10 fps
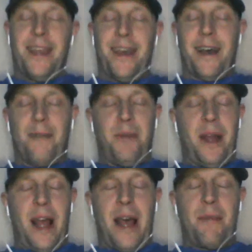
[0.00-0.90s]
Yeah,
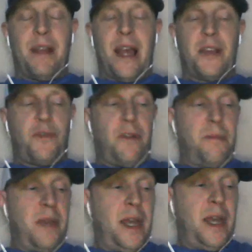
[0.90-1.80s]
but I mean, as for
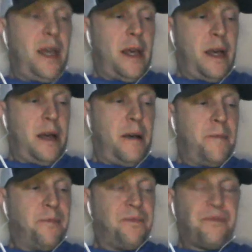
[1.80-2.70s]
me, my